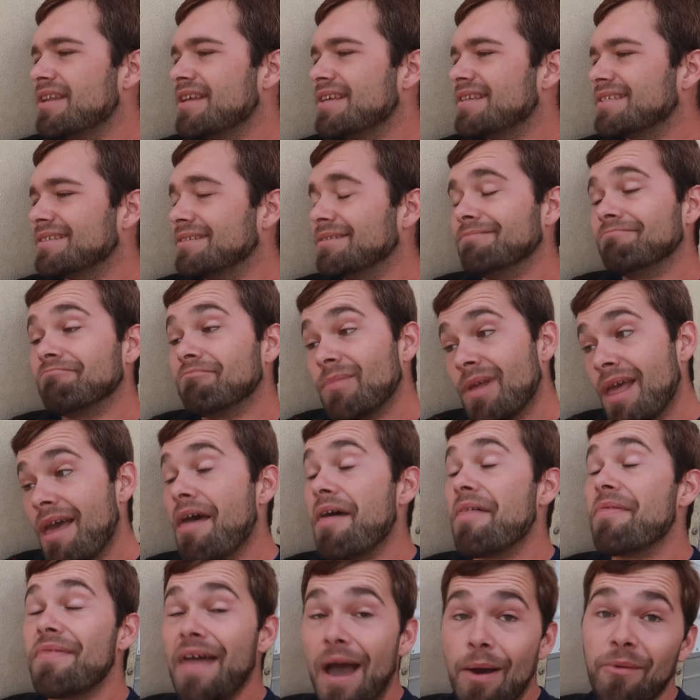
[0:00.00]
it is.
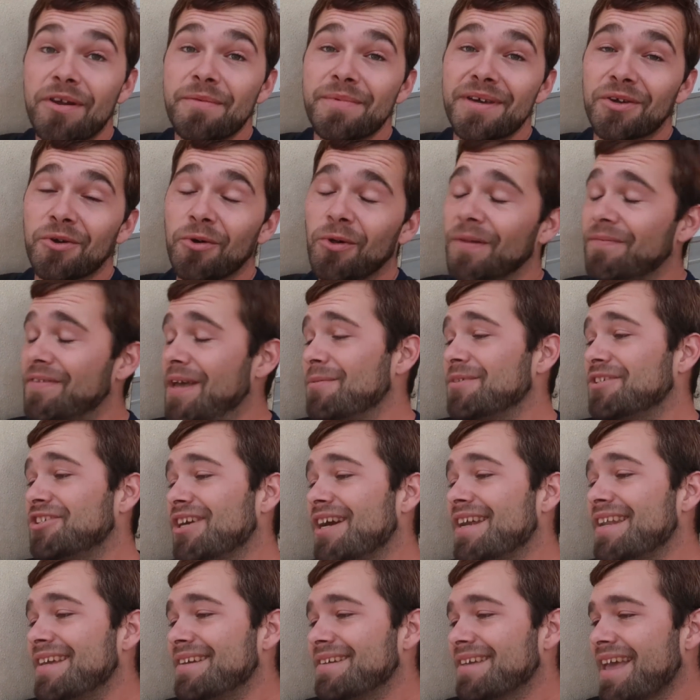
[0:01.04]
That would've been cool if that was shiny.